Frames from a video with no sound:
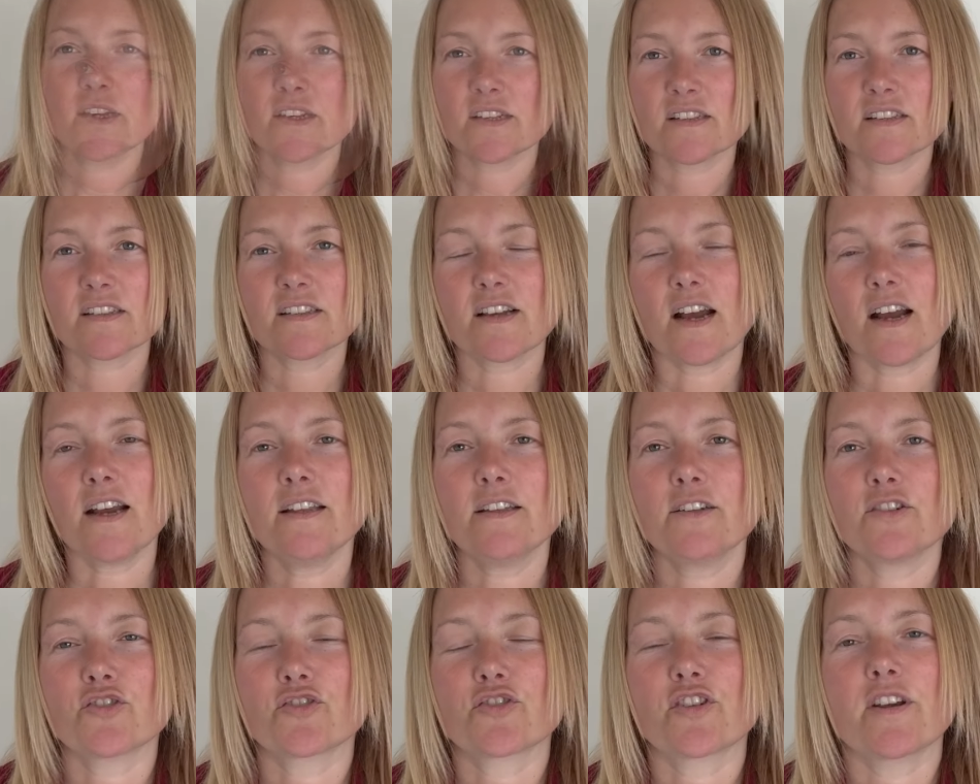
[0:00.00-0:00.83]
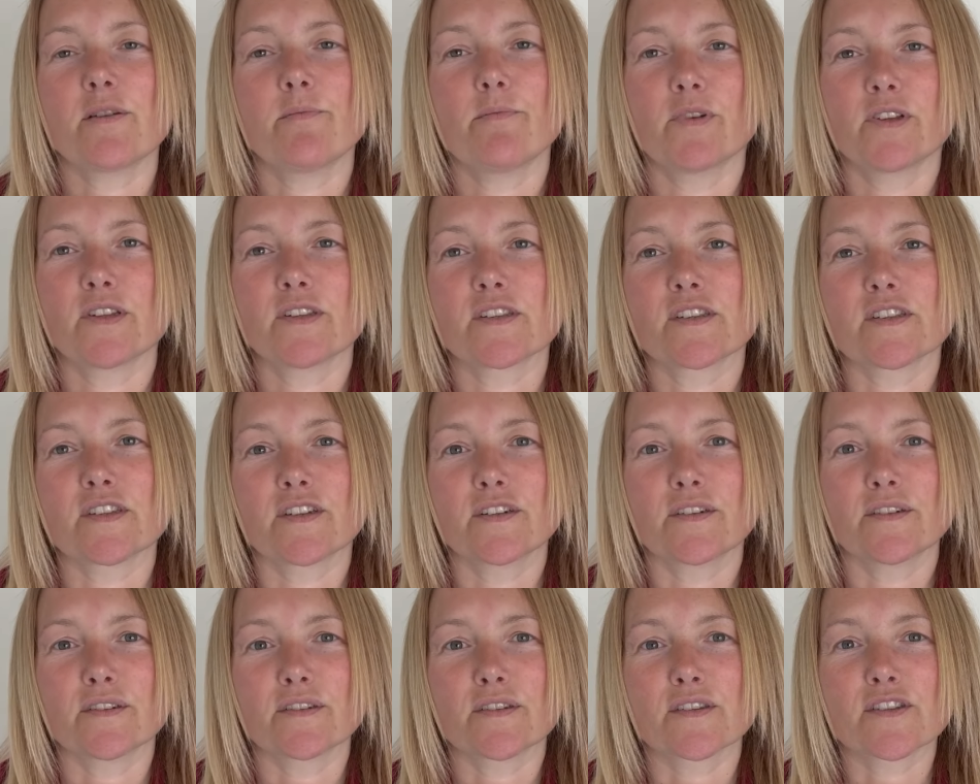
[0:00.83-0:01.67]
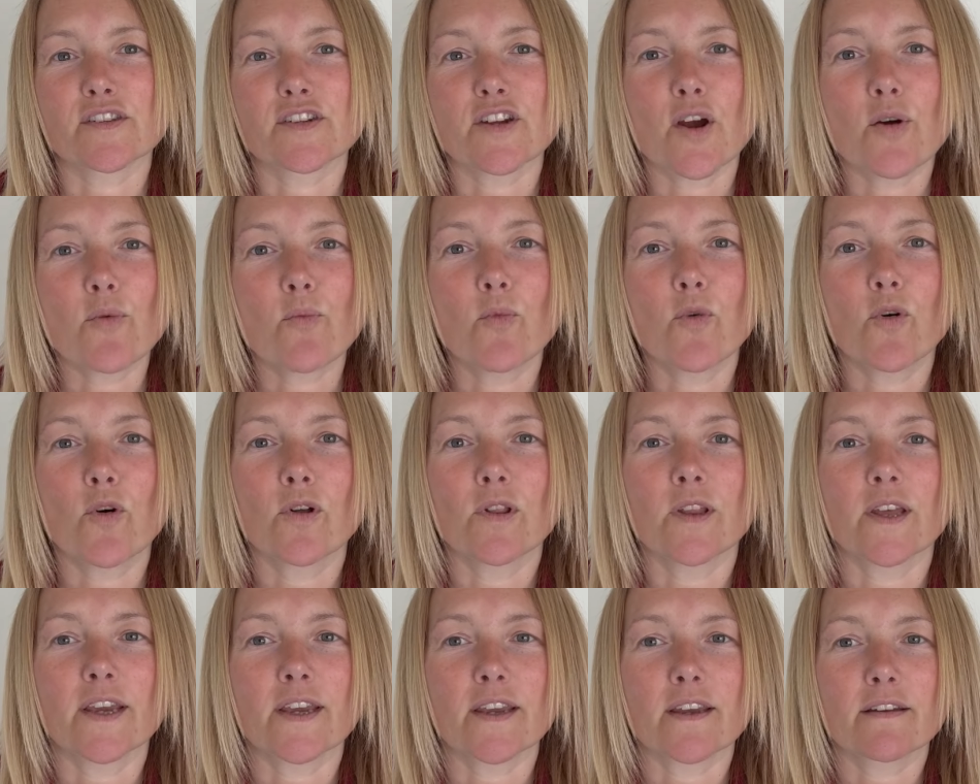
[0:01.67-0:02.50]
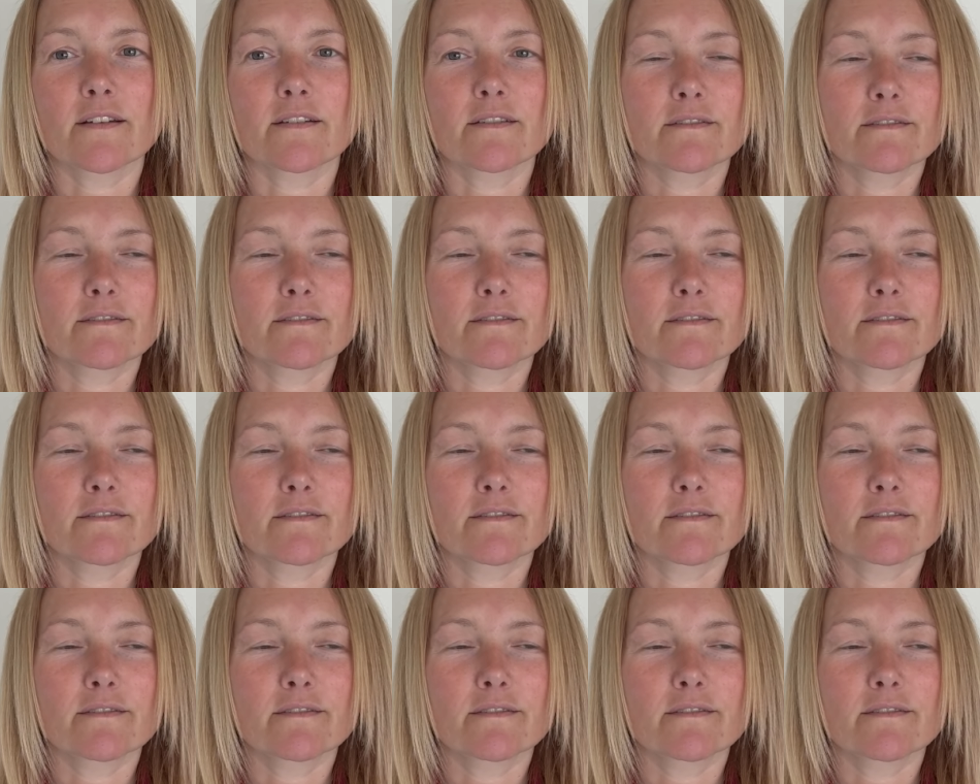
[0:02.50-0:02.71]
Silent treatments and stonewalling.